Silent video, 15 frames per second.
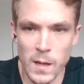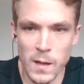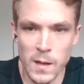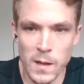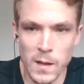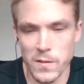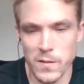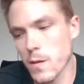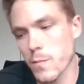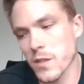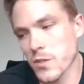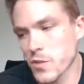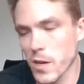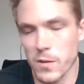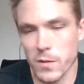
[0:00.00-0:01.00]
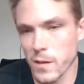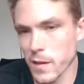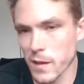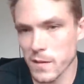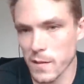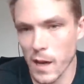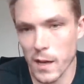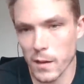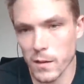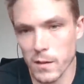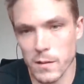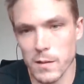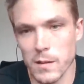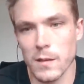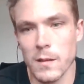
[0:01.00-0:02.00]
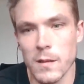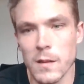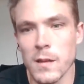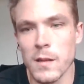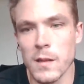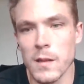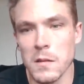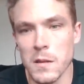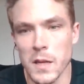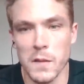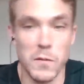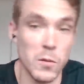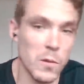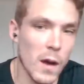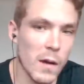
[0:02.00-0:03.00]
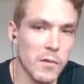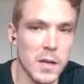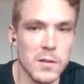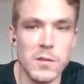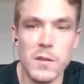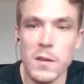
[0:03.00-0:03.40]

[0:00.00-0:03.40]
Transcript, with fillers: in tournaments, generally, that's not a good thing if you have an edge.